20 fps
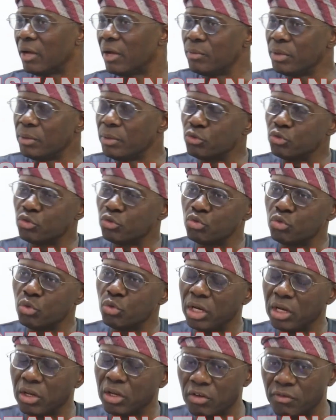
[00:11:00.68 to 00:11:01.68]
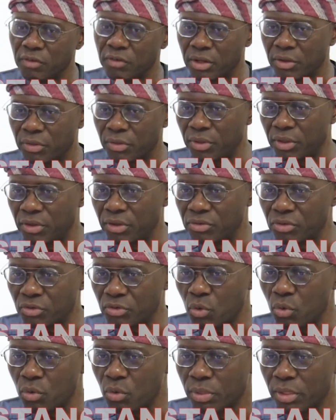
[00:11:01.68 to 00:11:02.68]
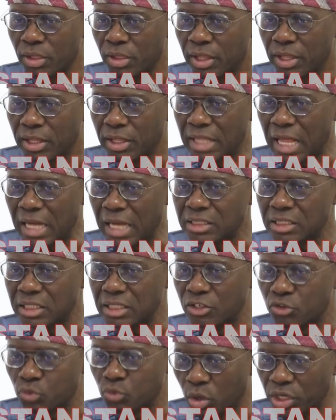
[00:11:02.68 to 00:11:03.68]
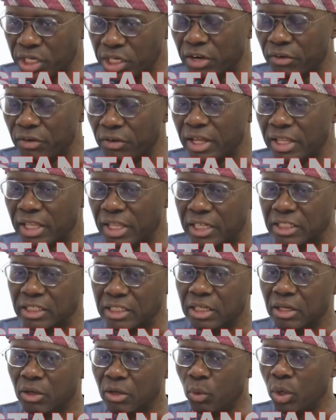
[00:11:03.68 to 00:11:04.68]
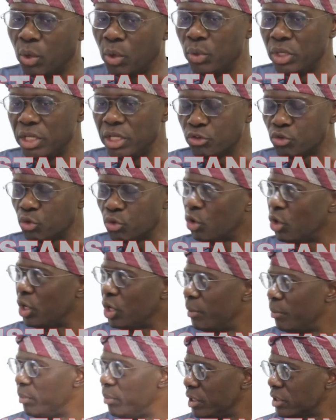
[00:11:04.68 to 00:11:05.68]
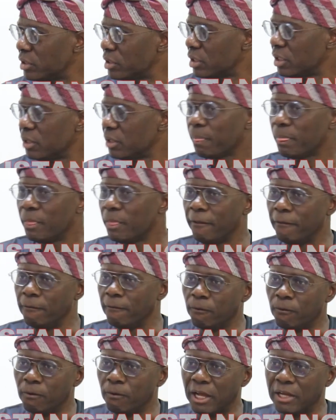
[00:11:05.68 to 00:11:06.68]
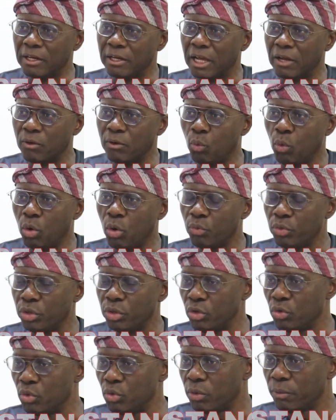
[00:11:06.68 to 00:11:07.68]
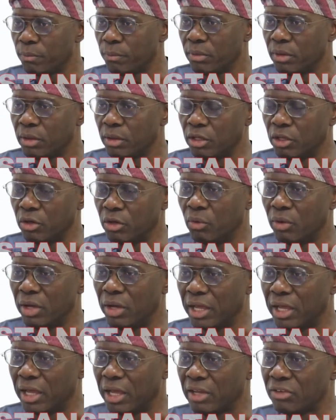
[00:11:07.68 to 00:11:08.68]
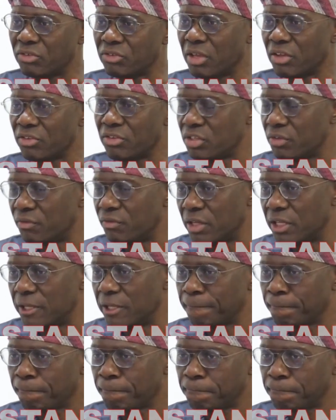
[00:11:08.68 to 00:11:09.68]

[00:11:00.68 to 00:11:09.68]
and be able to do a lot of other things. So that is one area that we're willing to collaborate, and work with you, extensively